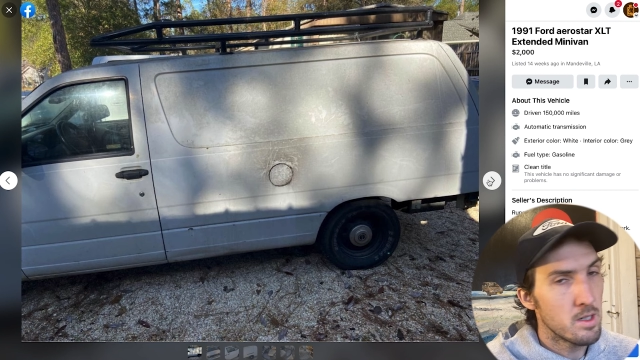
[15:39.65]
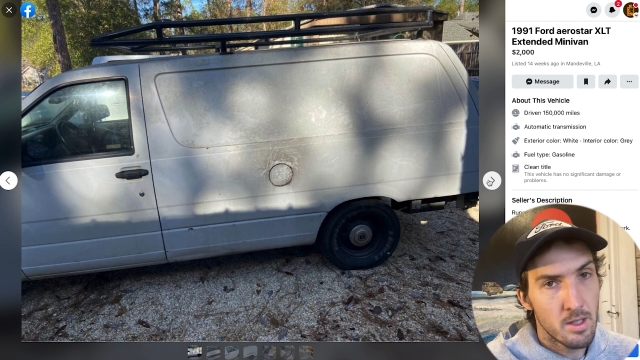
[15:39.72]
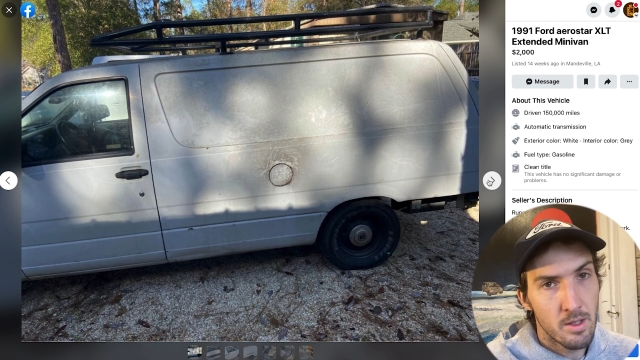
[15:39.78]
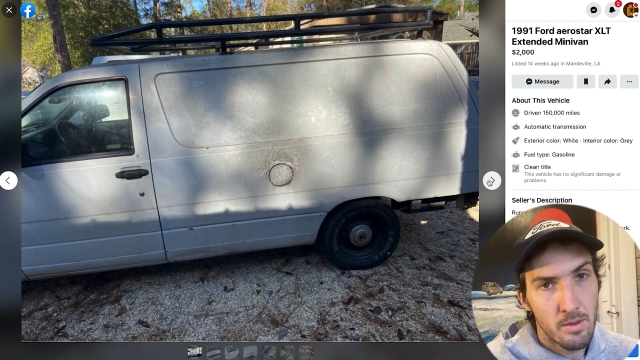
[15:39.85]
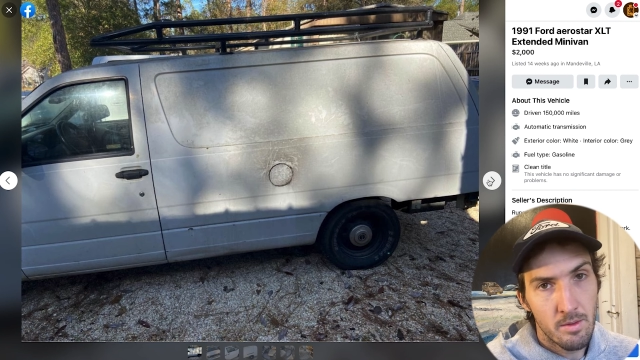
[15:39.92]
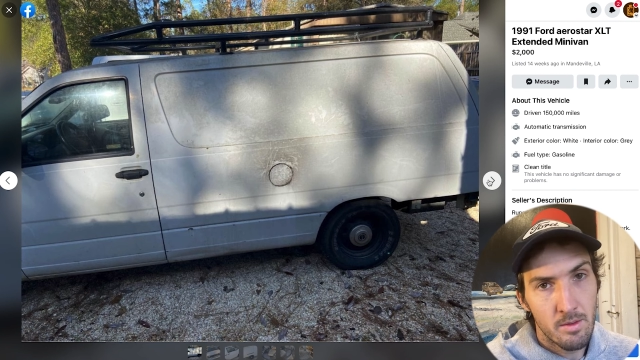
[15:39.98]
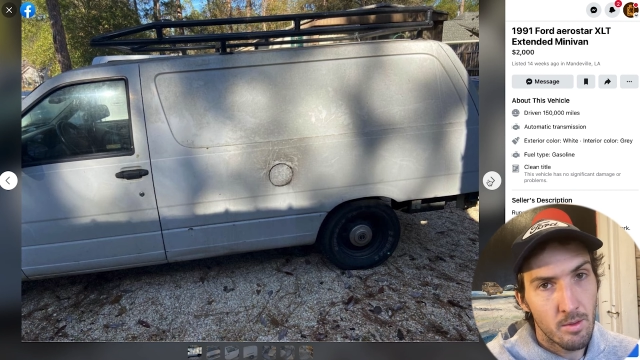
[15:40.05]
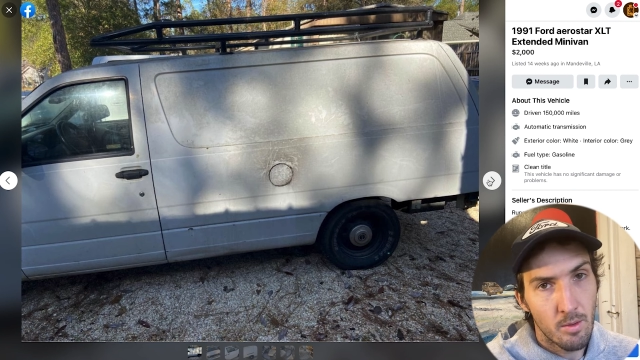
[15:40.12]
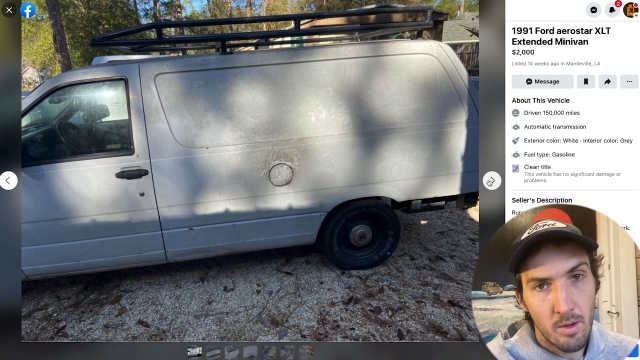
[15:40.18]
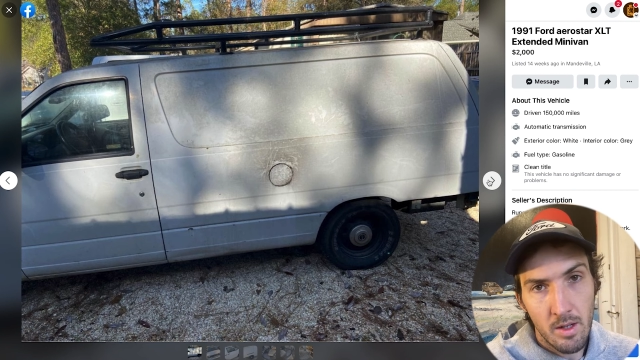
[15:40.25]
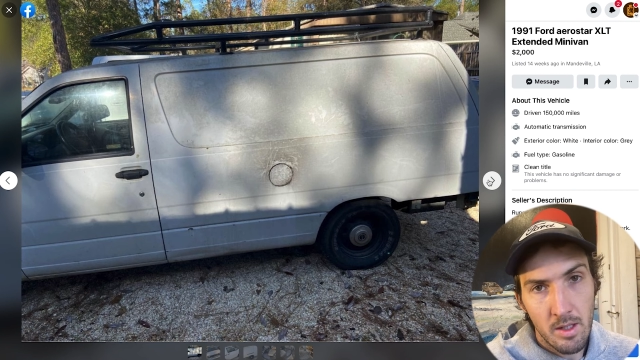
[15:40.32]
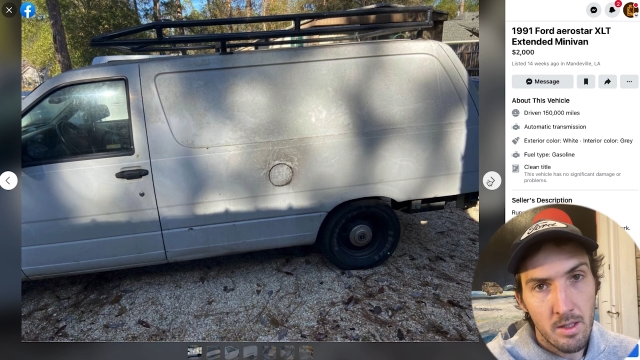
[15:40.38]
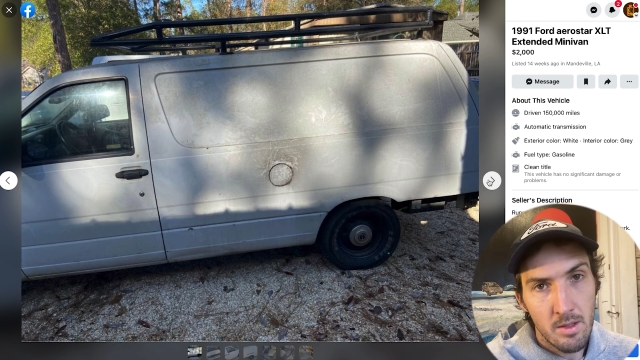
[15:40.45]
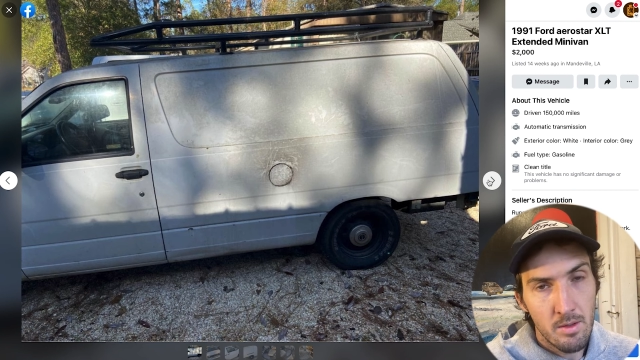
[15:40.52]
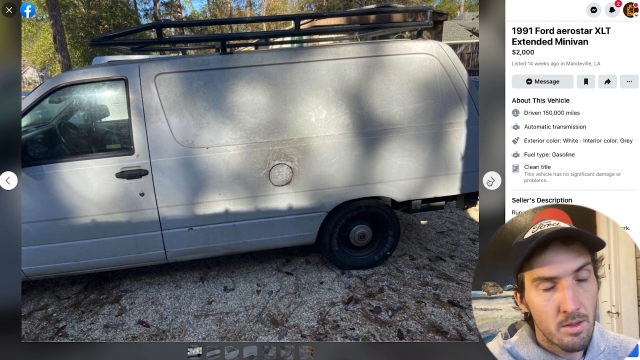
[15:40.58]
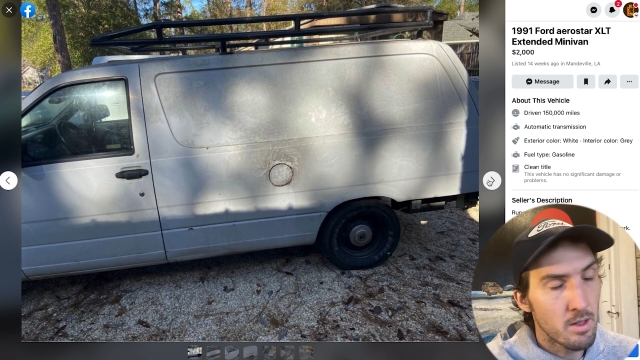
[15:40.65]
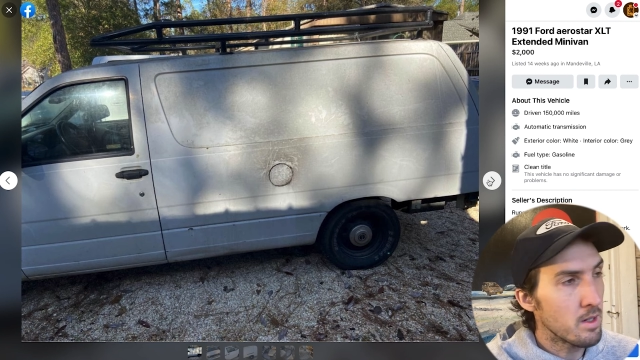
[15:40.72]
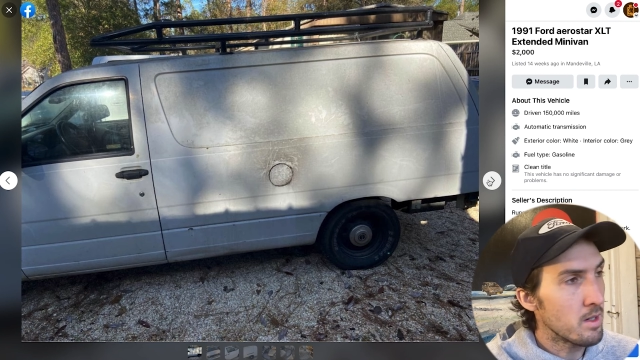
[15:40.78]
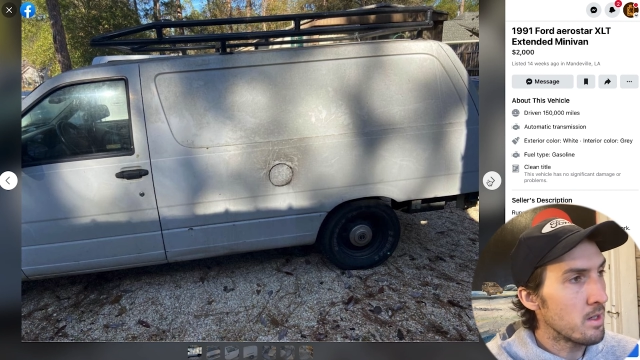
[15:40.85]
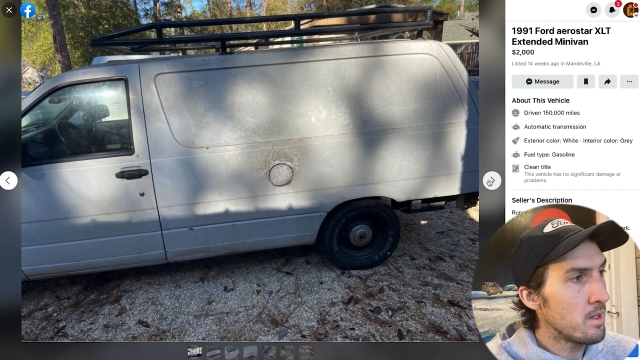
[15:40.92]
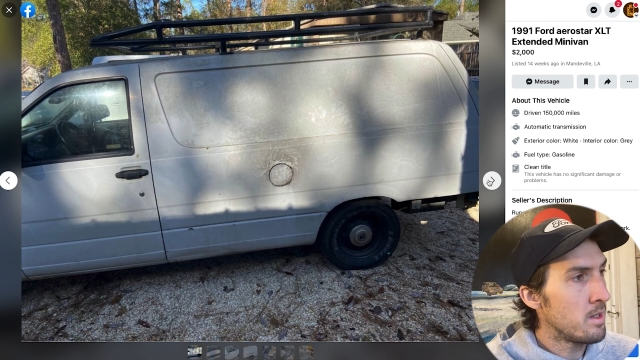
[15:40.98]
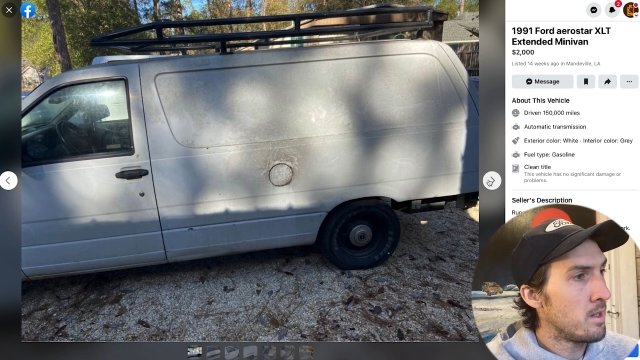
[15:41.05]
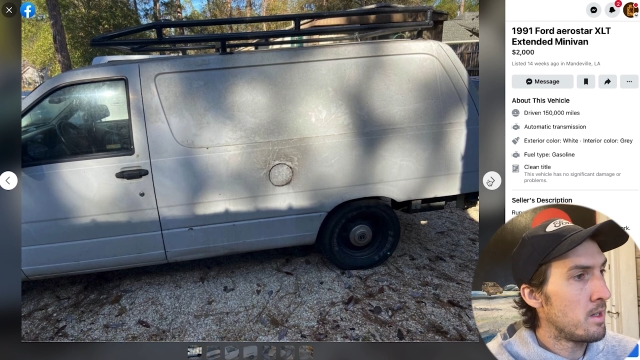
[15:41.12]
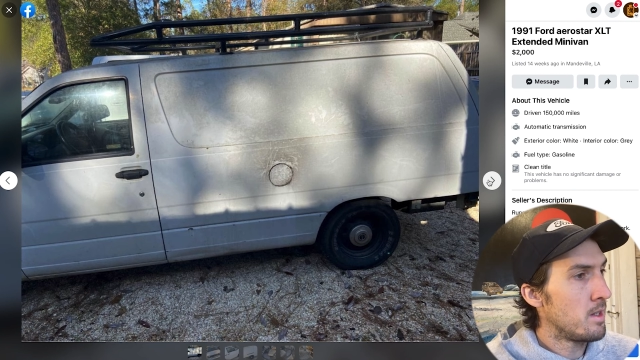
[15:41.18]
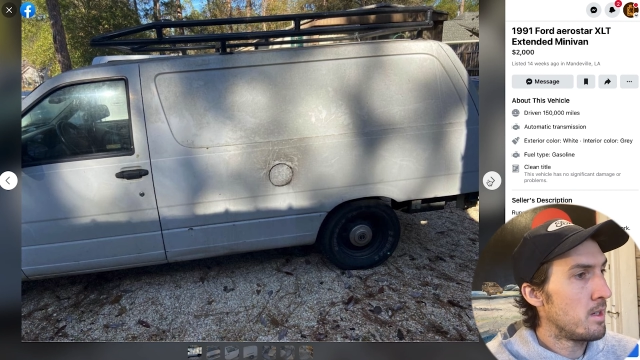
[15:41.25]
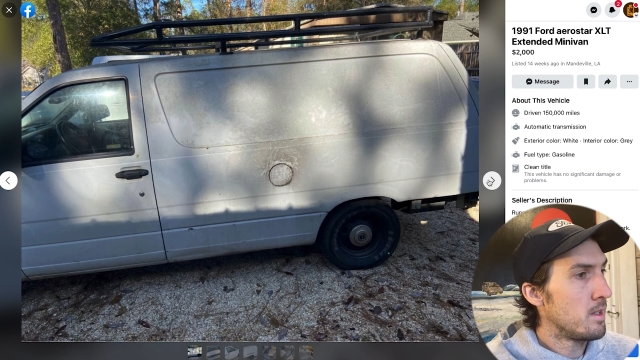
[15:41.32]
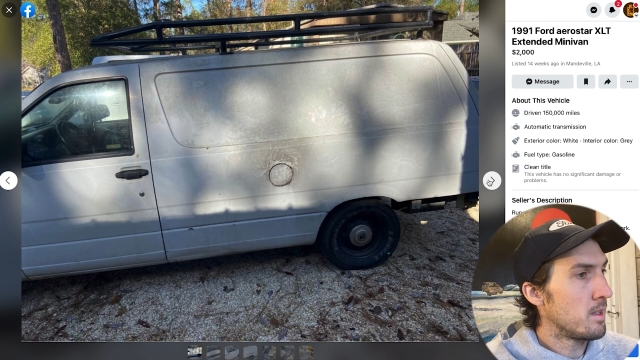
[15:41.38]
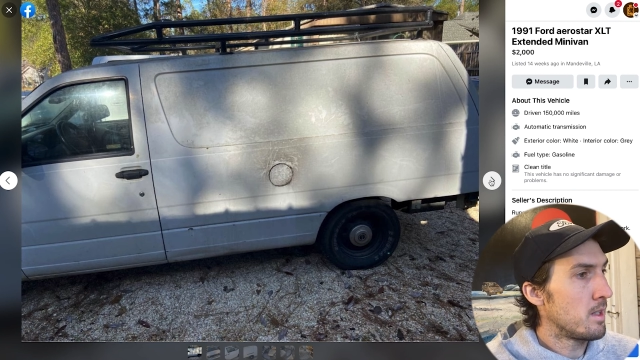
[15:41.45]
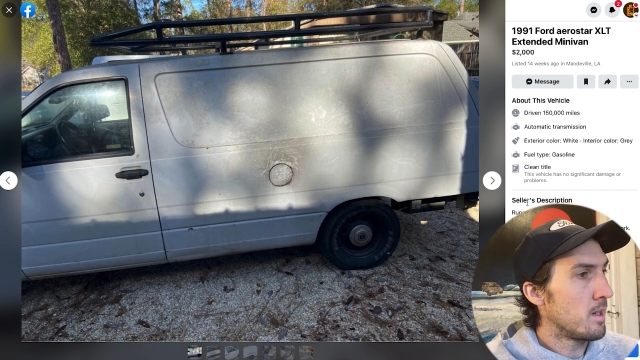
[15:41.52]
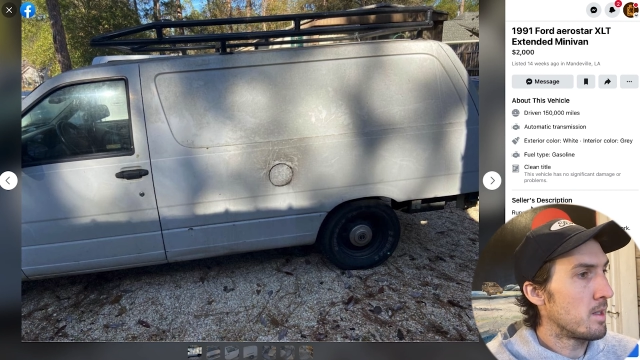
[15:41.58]
220,
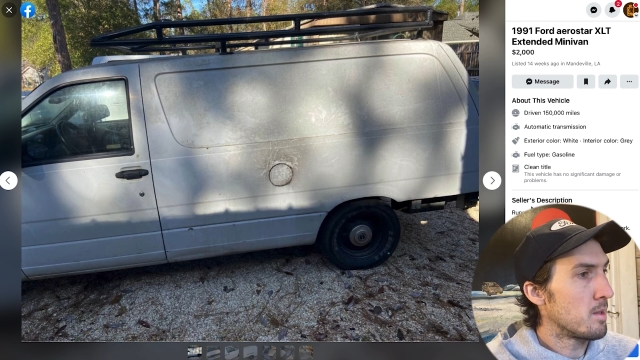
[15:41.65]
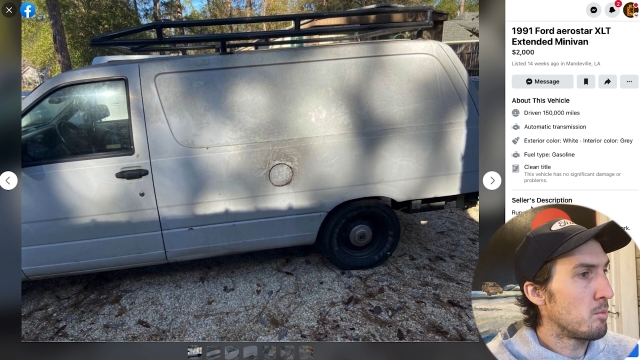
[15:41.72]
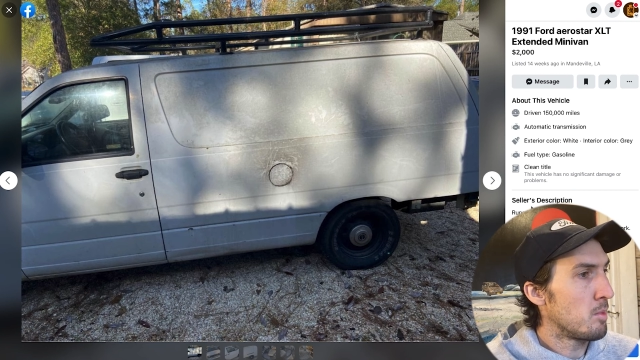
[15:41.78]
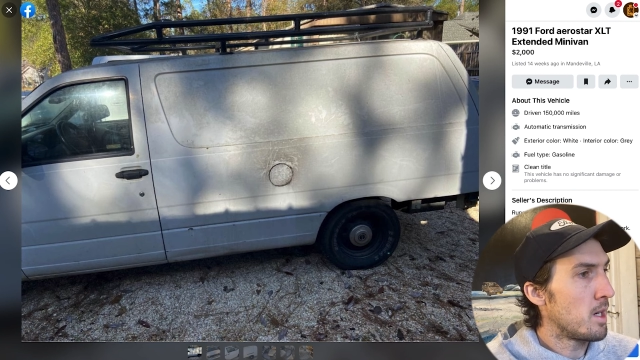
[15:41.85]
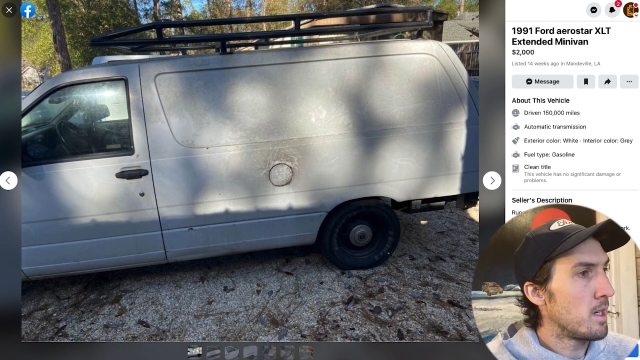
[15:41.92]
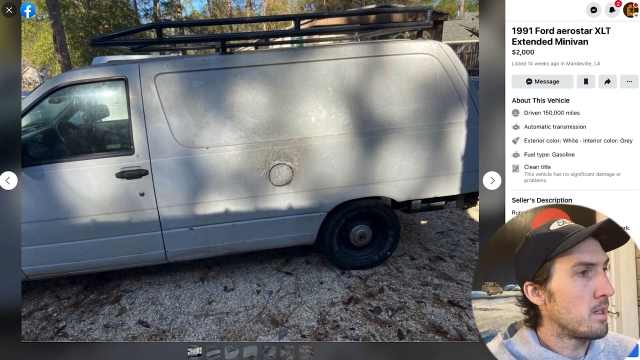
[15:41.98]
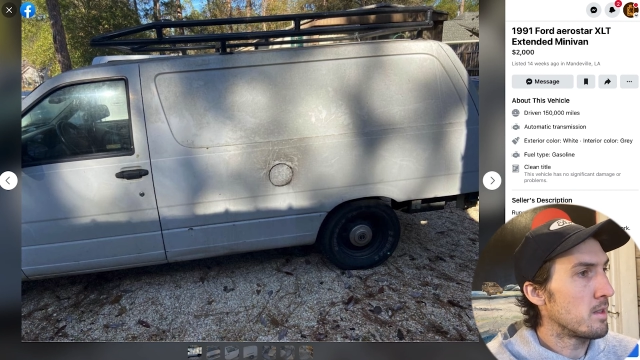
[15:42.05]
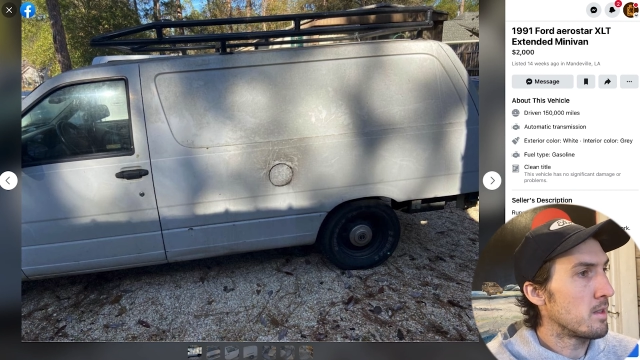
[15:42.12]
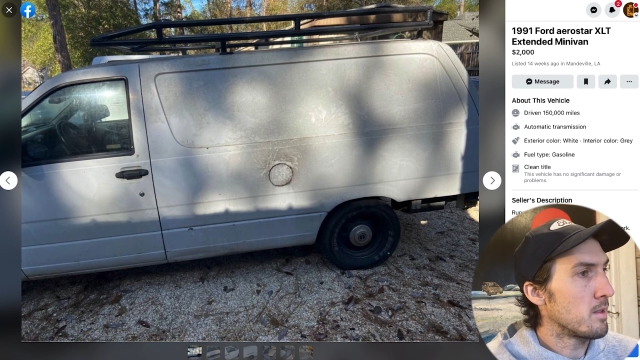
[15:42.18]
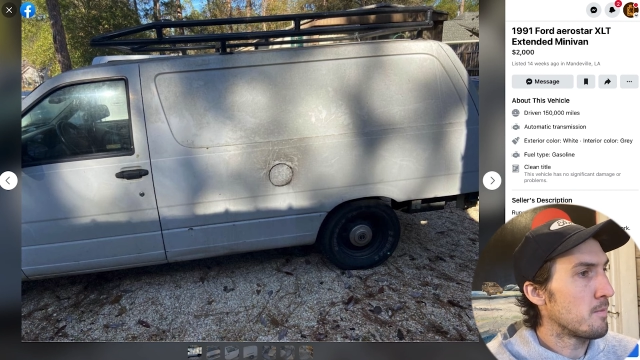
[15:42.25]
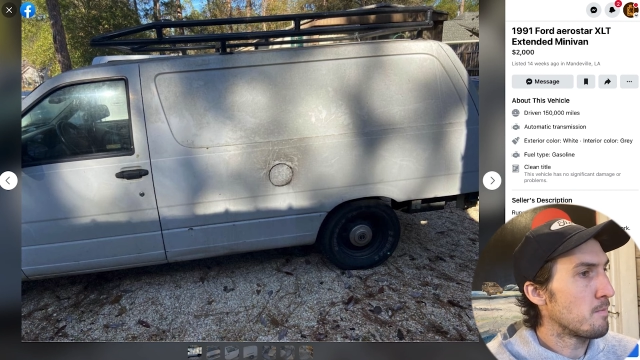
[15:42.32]
230,000 miles.